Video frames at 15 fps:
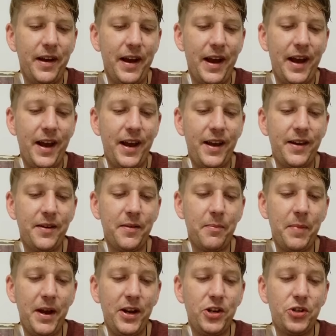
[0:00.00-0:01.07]
And
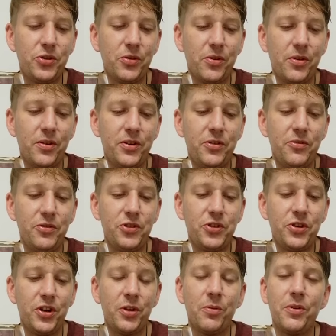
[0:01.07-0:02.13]
make sure to
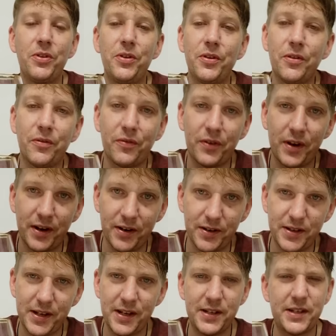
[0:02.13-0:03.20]
share with your
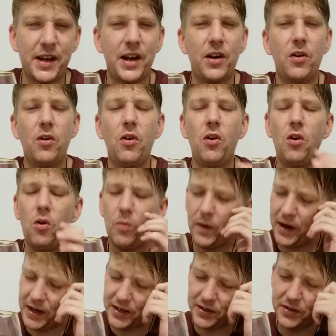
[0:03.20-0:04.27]
friends, as I
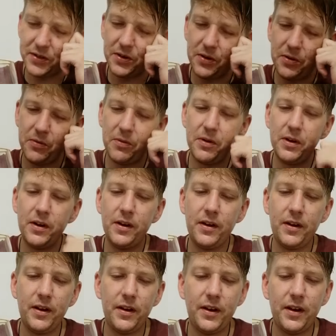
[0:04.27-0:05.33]
always do.
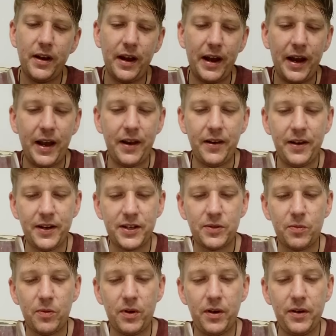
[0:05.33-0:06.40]
And
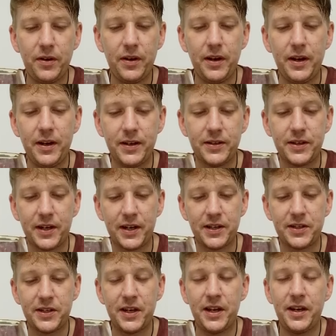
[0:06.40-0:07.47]
this one is, like I
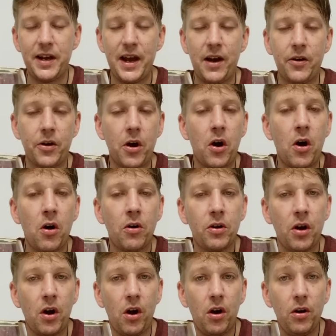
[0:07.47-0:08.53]
said, out of Hong
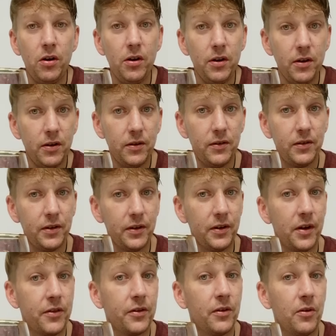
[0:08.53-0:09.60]
Kong,
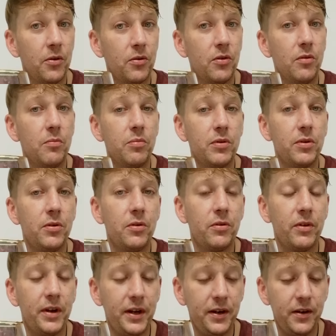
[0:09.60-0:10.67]
another local
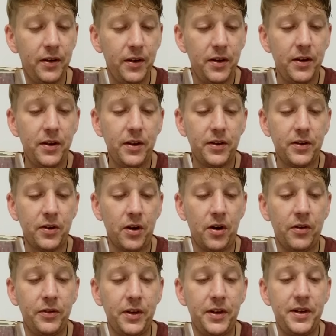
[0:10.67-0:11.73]
brewery
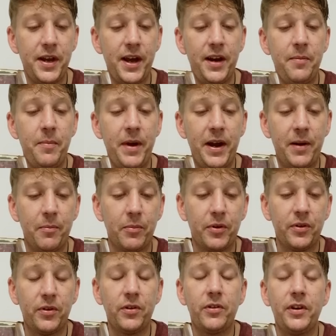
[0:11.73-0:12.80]
called the Deadman
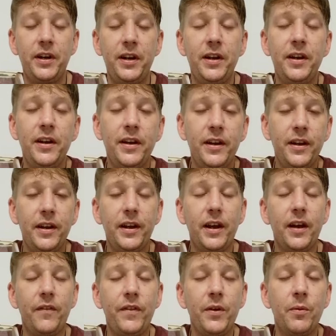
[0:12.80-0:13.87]
Brewery.
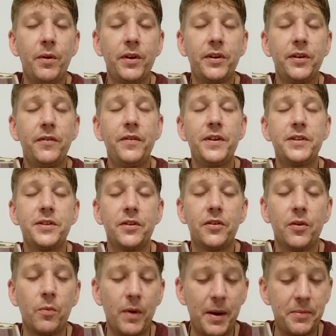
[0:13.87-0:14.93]
If you want to visit
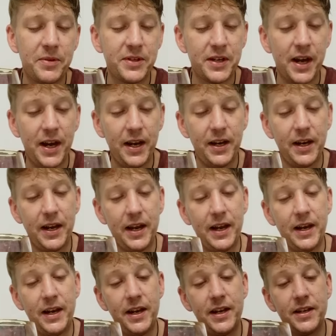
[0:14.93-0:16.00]
their website,
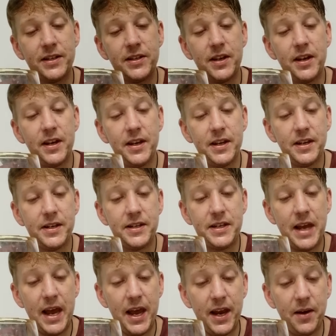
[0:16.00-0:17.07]
it is
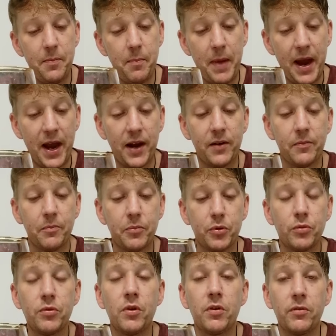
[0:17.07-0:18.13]

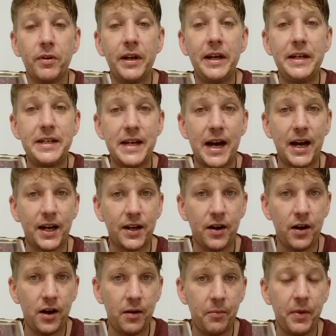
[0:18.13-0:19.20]

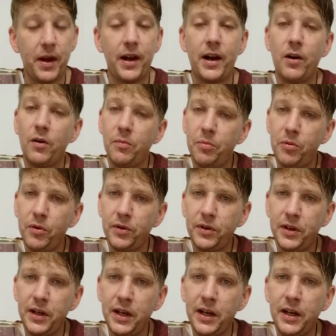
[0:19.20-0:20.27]
deadmanbrewery.com, and I will
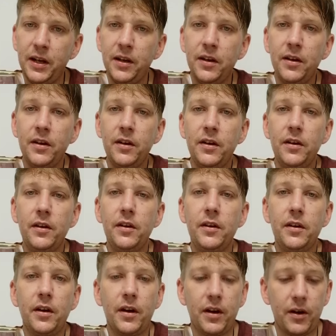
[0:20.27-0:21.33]
put the
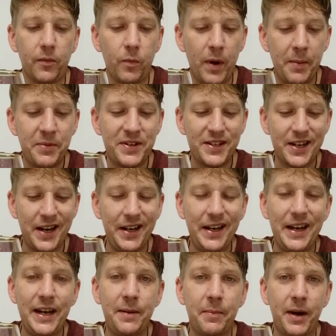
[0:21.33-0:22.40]

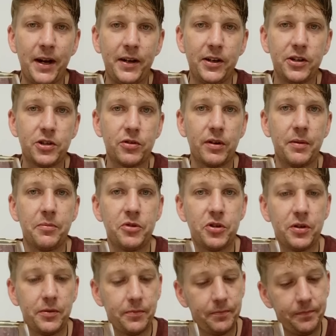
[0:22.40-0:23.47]
website in my
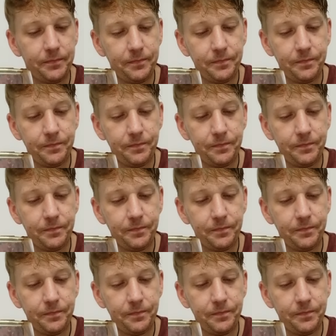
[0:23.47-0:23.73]
description.